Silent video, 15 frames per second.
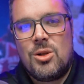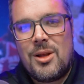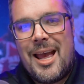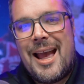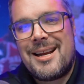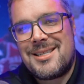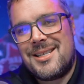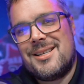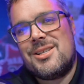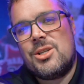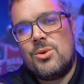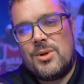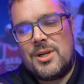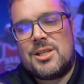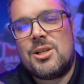access
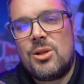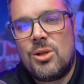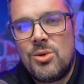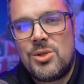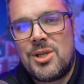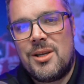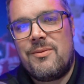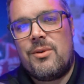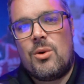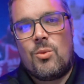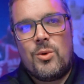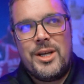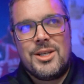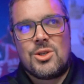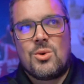to exclusive
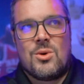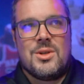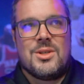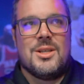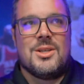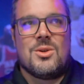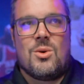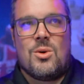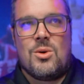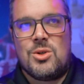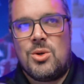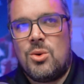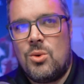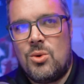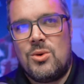resources or
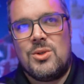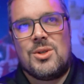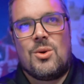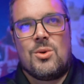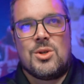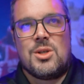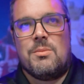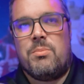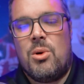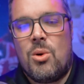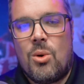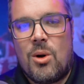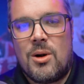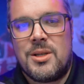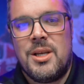tools or
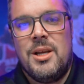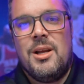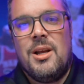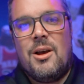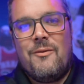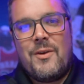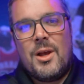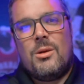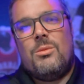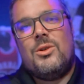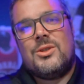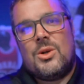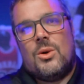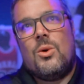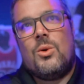support available
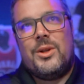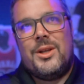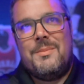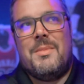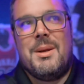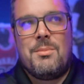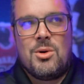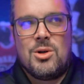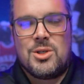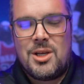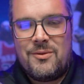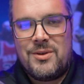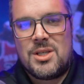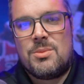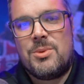to only members
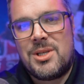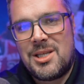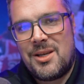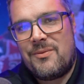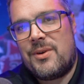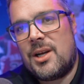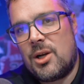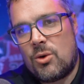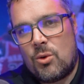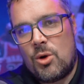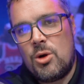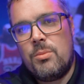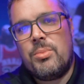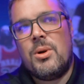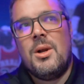of a specific
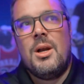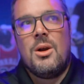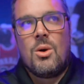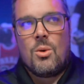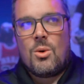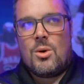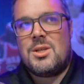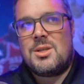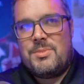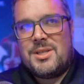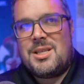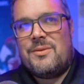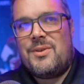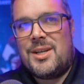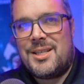group or a
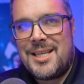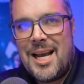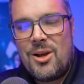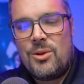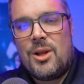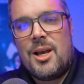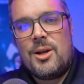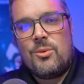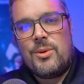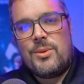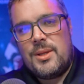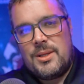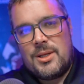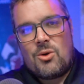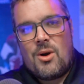specific downline
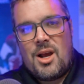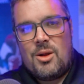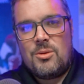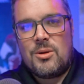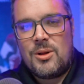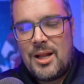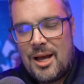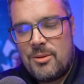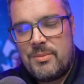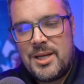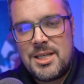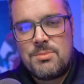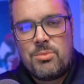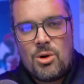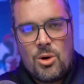within the
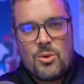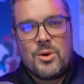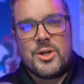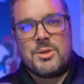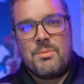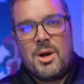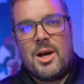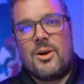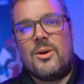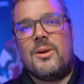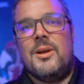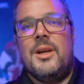cloud-based brokerage model.